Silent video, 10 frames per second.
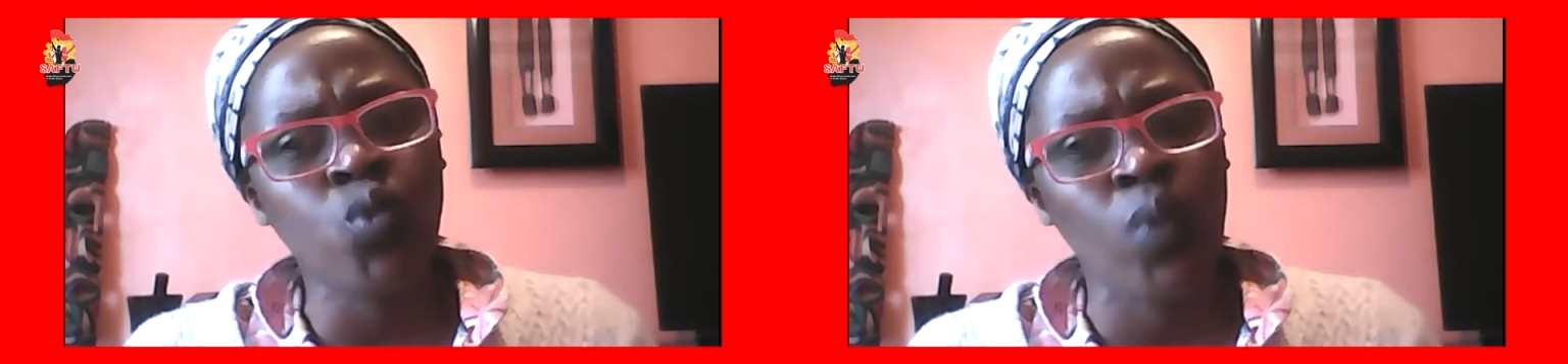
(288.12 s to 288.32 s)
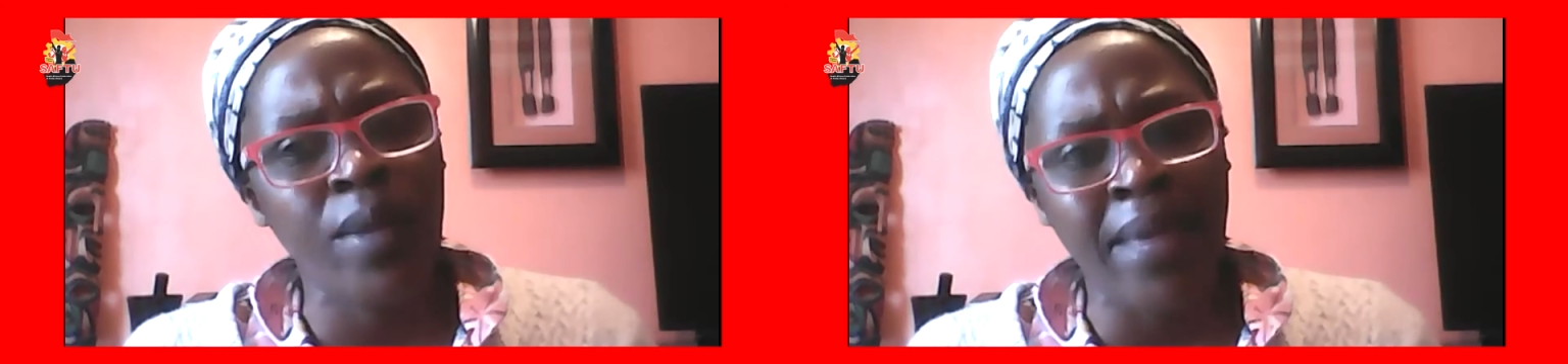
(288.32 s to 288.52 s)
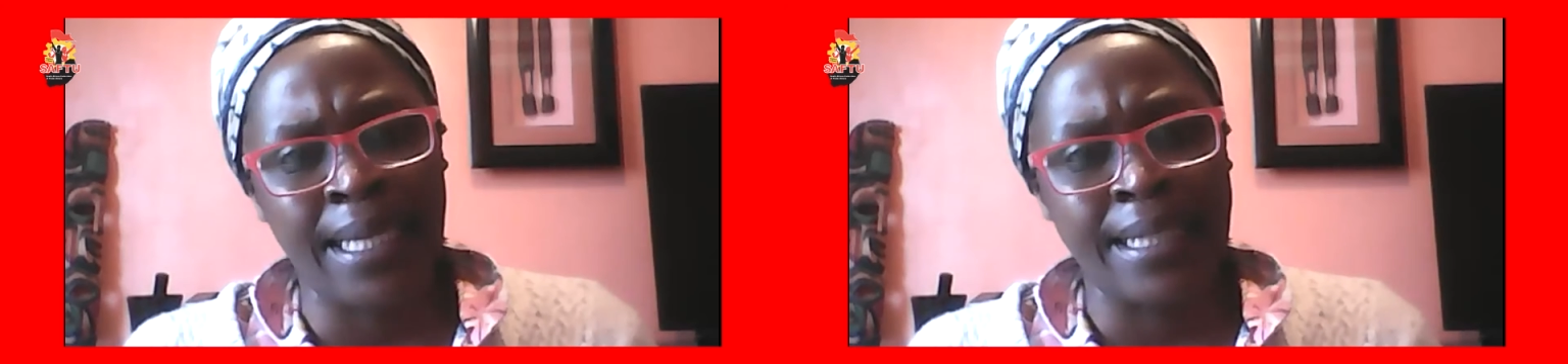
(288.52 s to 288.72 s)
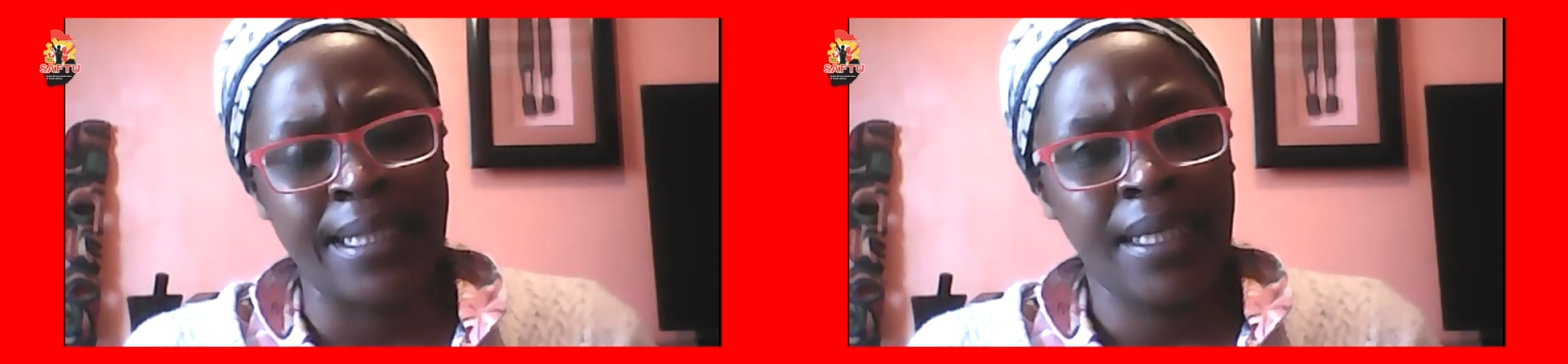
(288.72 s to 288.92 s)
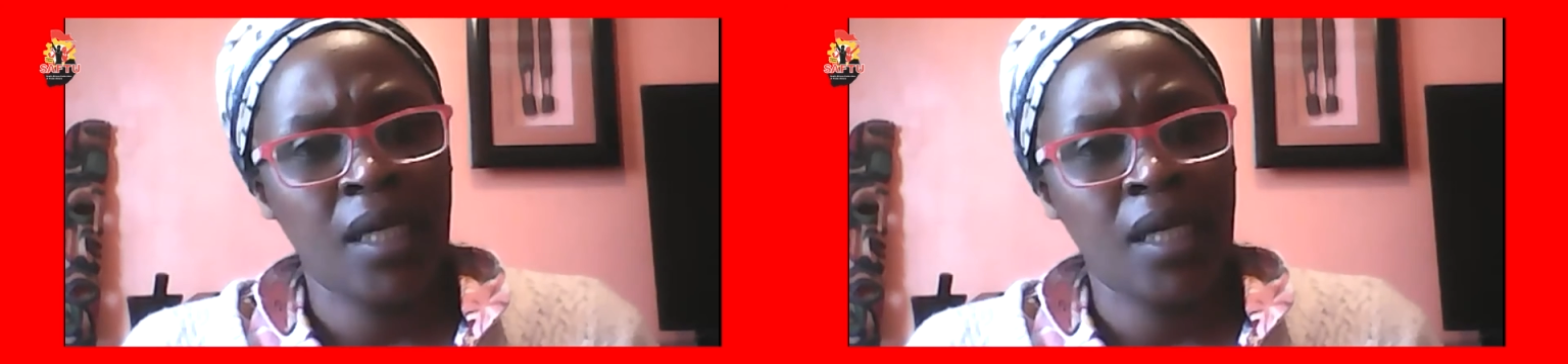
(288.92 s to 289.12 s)
women
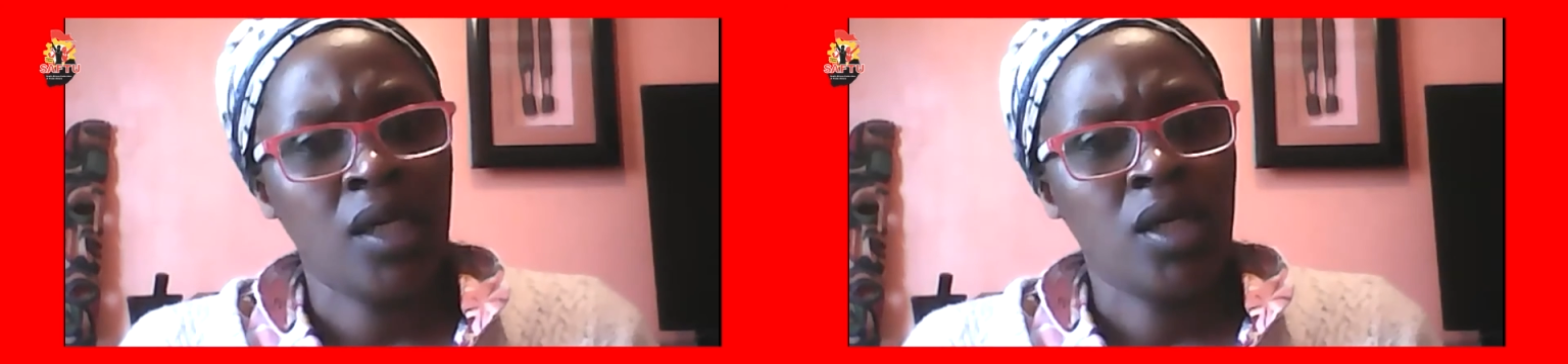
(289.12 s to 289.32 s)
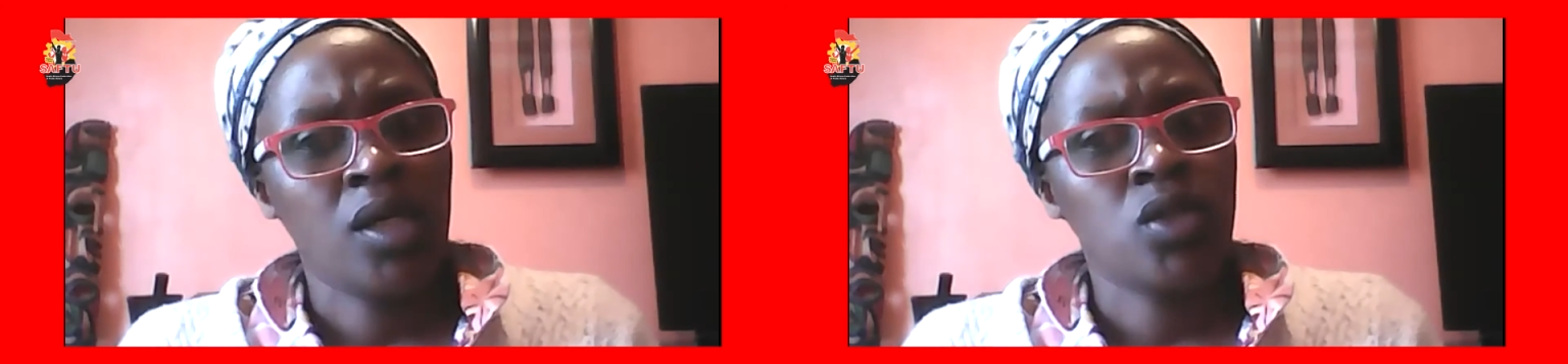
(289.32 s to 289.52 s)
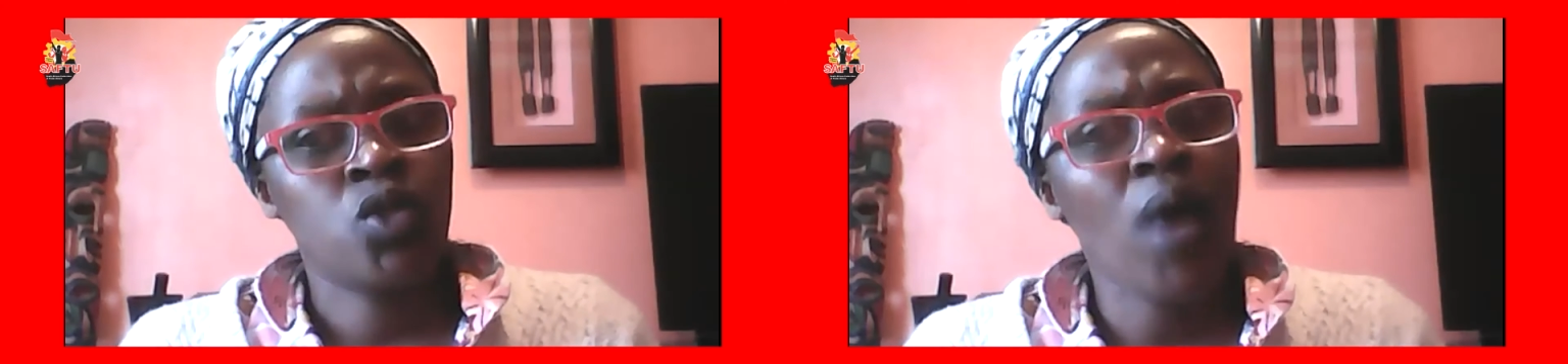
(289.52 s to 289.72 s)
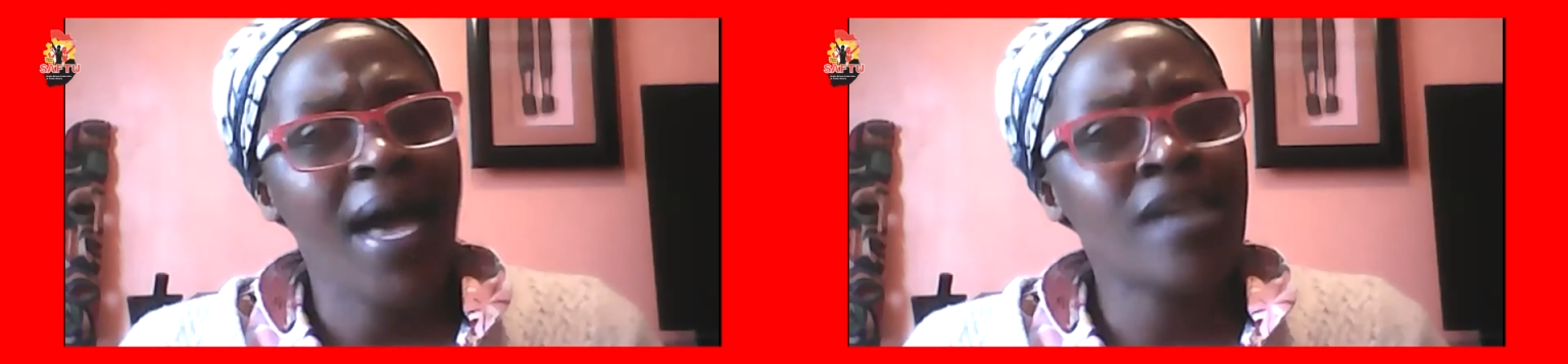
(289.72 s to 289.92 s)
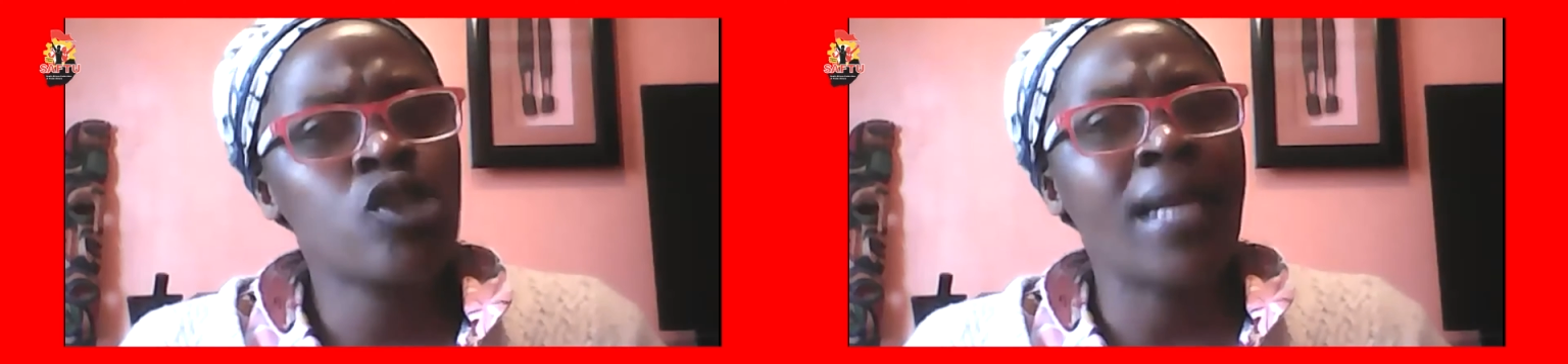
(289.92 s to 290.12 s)
to
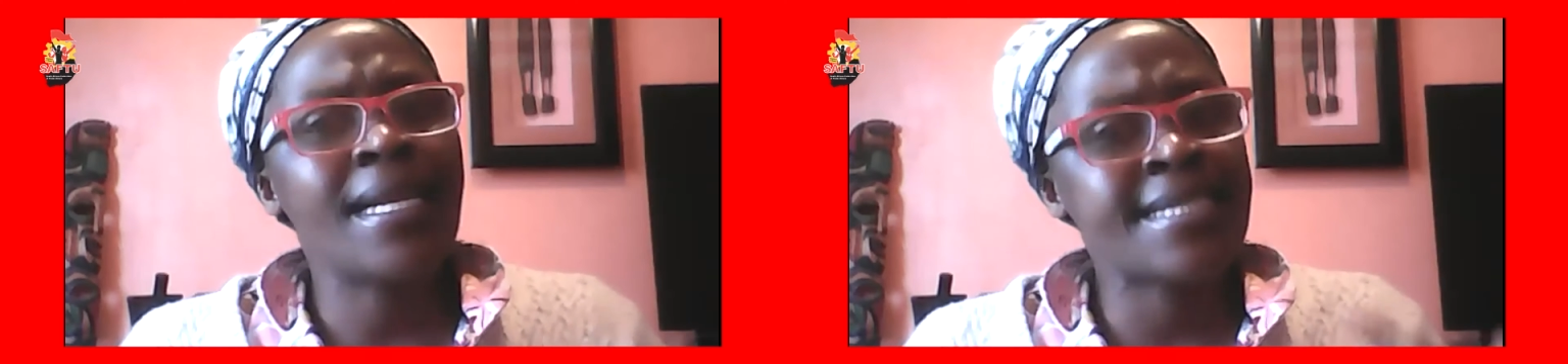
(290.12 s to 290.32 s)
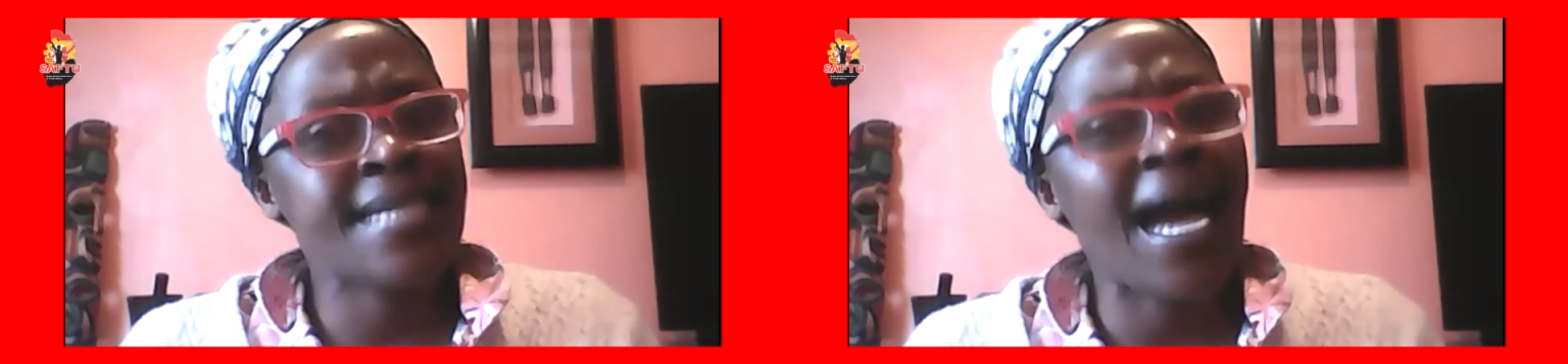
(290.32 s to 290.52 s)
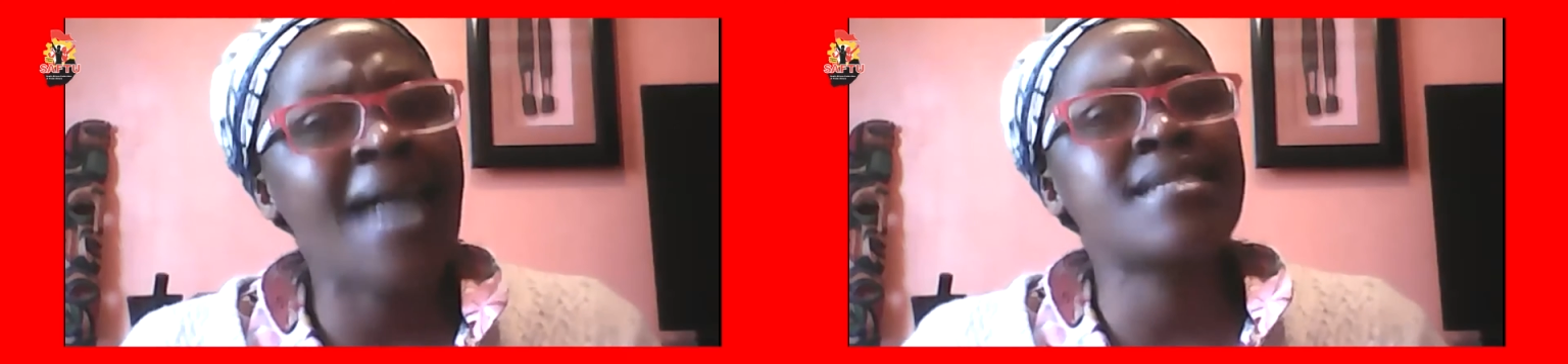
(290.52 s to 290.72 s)
actually start